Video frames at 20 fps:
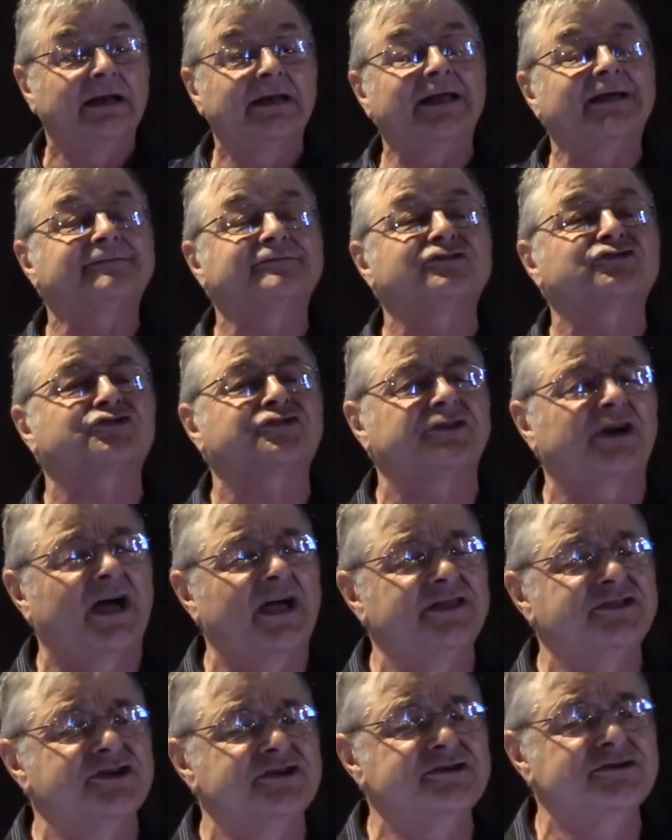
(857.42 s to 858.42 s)
let's
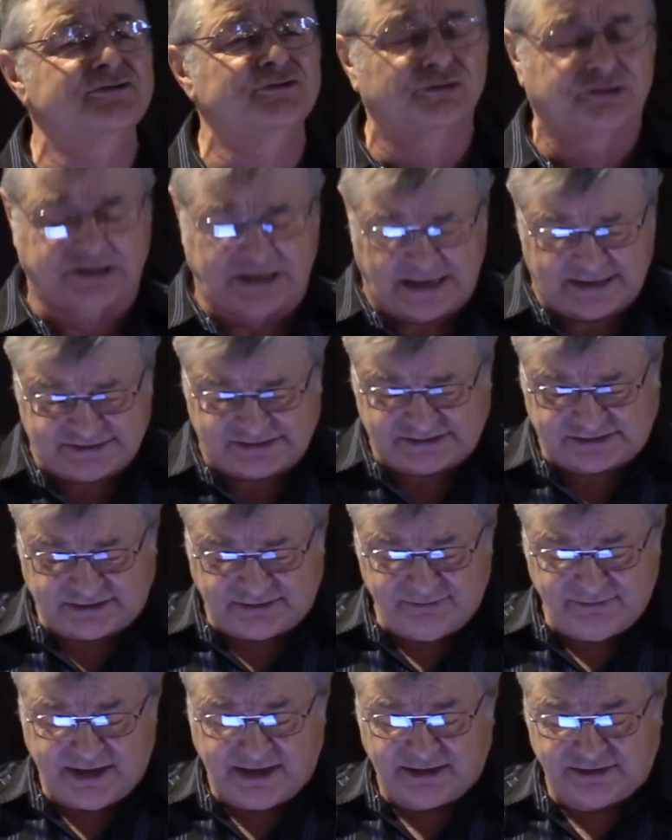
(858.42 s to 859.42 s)
try the New
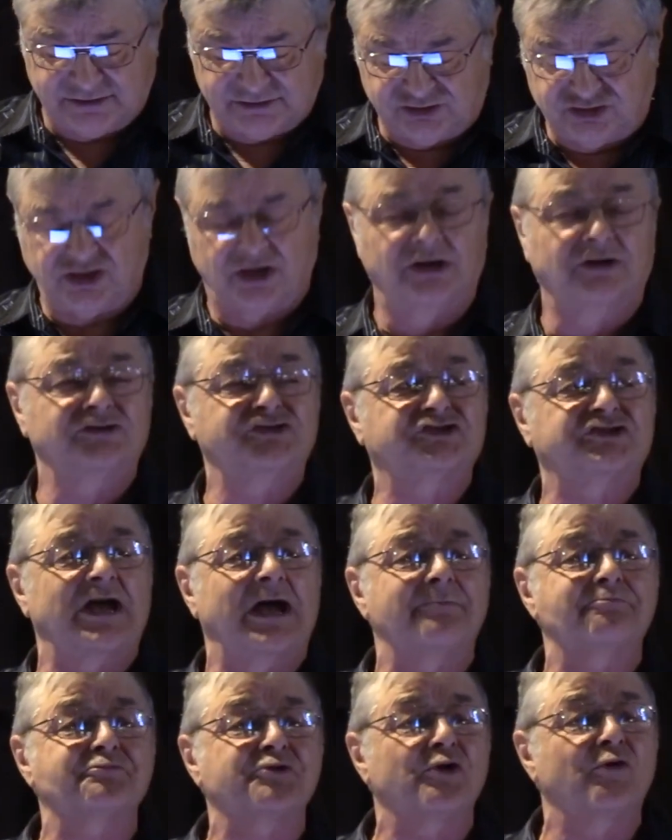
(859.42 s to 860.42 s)
Testament, John
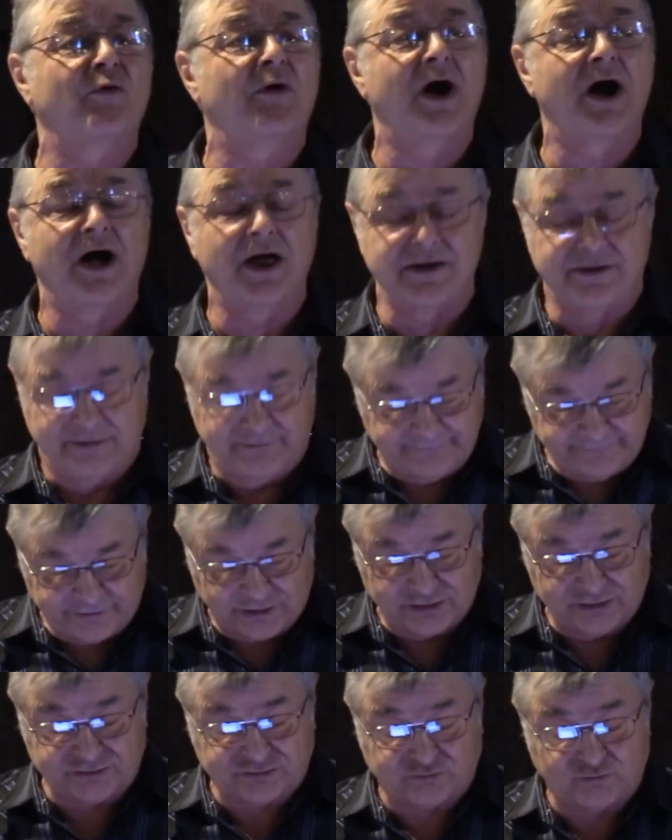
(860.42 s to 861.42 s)
chapter 1,
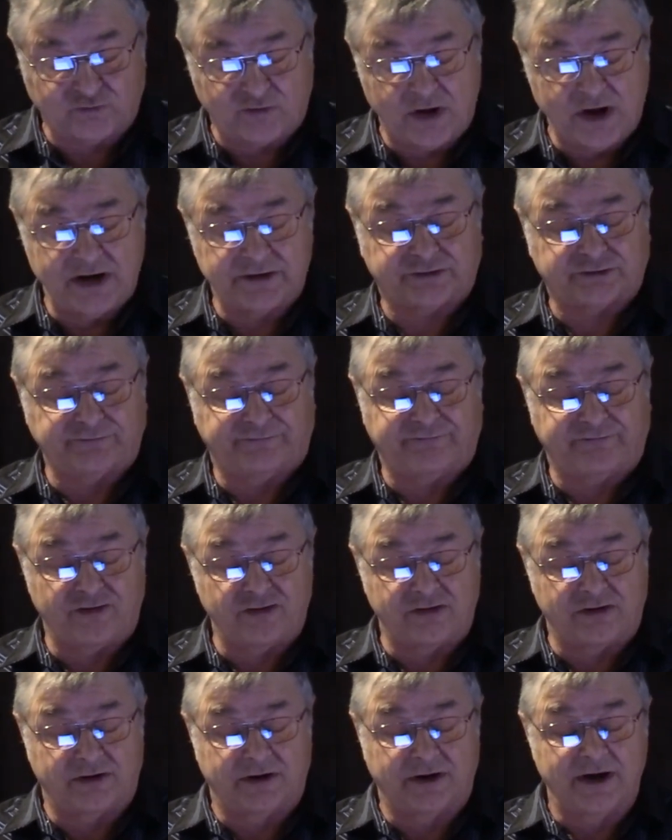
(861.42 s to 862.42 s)
verse 1 to
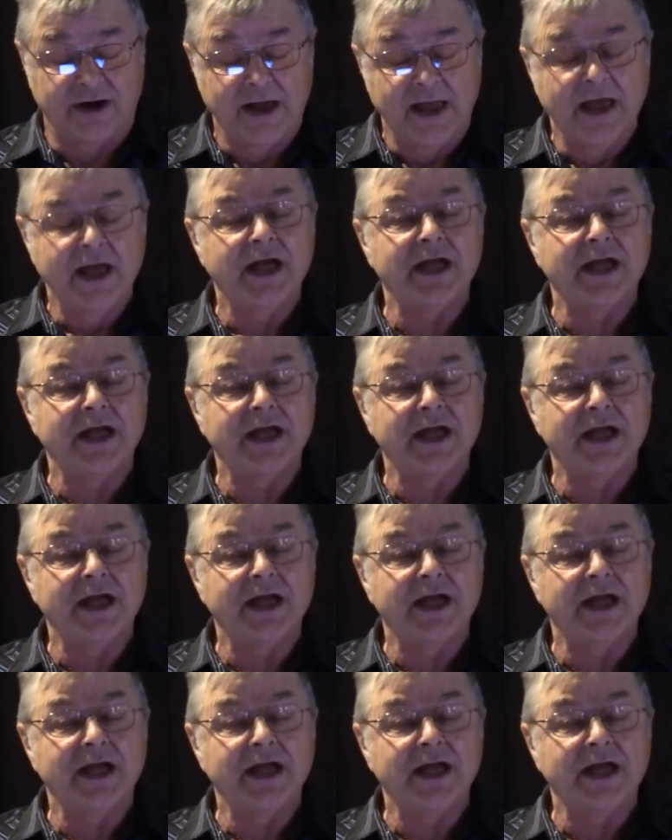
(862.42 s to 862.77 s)
4.